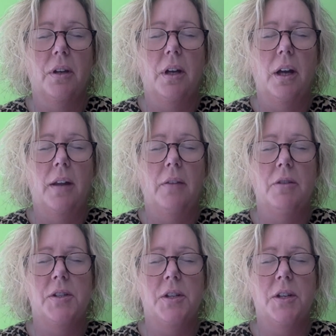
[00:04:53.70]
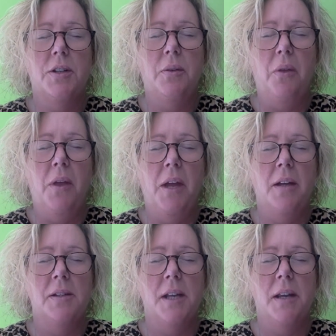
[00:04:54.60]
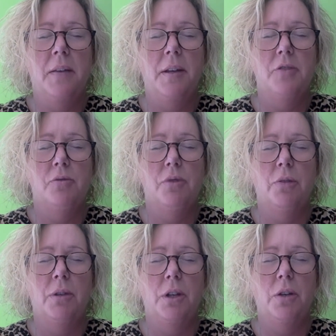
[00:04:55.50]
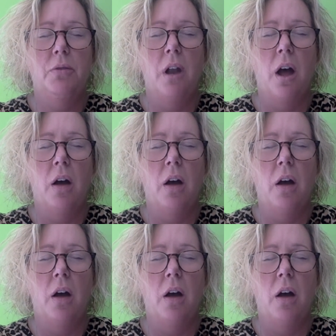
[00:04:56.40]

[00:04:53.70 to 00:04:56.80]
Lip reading: And there are certain things in this room that you love.